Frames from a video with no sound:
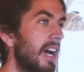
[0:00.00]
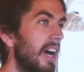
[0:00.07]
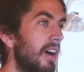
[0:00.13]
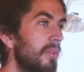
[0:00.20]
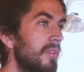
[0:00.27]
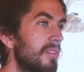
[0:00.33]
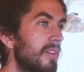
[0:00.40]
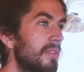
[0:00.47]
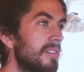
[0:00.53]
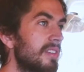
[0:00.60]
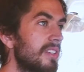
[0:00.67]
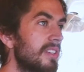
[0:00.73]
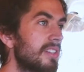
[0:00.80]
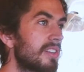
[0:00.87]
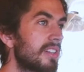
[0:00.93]
I was
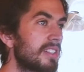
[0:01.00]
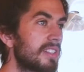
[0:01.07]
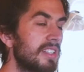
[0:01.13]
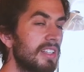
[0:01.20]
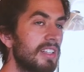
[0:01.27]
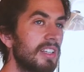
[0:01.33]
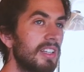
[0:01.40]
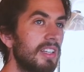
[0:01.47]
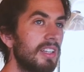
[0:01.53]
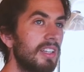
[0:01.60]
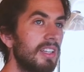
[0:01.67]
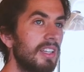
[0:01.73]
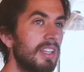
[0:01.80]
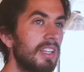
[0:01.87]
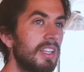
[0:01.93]
always interested
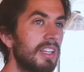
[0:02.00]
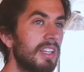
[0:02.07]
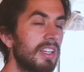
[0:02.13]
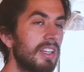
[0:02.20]
in